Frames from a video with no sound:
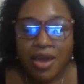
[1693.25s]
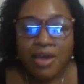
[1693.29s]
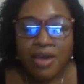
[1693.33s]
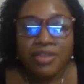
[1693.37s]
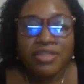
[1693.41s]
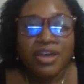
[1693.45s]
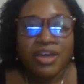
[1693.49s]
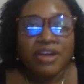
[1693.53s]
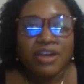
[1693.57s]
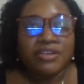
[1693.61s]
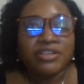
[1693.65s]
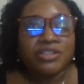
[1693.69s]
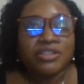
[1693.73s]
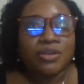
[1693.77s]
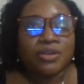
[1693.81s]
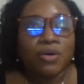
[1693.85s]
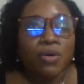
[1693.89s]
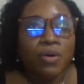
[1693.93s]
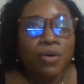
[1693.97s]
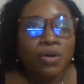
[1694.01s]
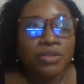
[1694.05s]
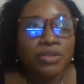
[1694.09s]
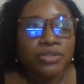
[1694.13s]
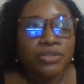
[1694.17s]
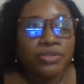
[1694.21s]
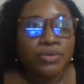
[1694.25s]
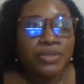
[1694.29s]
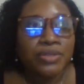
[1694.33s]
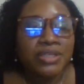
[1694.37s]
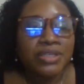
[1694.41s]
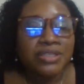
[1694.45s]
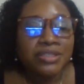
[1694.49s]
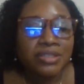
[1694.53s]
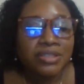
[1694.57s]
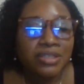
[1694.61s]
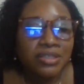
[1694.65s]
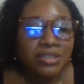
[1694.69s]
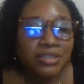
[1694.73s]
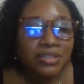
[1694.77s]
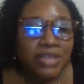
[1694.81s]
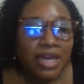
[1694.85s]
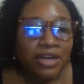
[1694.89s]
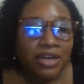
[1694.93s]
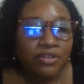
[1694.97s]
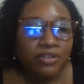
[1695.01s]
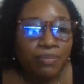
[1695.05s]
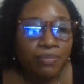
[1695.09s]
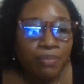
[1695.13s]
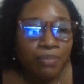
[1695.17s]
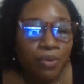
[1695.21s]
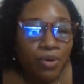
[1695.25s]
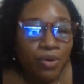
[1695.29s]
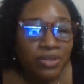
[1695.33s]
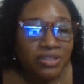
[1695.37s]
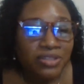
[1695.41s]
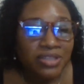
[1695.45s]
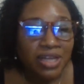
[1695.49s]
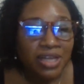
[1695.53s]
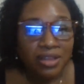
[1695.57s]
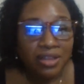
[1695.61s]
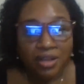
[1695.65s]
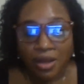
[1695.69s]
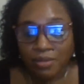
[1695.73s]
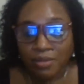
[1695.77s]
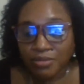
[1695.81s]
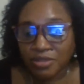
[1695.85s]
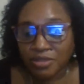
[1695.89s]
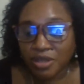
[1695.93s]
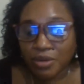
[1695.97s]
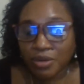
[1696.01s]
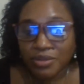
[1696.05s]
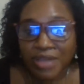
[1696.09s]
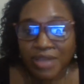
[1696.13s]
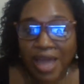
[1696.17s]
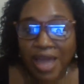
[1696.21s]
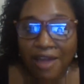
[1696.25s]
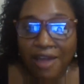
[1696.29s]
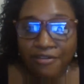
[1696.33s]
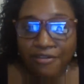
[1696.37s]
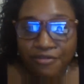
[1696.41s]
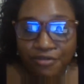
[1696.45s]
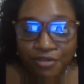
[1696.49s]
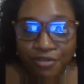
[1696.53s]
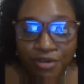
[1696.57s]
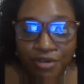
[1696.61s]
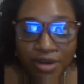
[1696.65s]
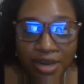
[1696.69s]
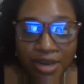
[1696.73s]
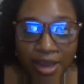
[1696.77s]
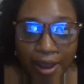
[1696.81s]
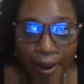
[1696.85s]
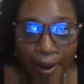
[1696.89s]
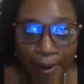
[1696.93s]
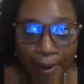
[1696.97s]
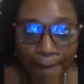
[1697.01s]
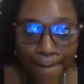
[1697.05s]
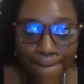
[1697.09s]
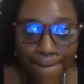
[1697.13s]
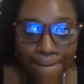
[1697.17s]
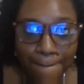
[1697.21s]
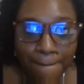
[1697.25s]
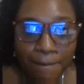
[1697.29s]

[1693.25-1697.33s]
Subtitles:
there is also the CSEC reports that comes out every year.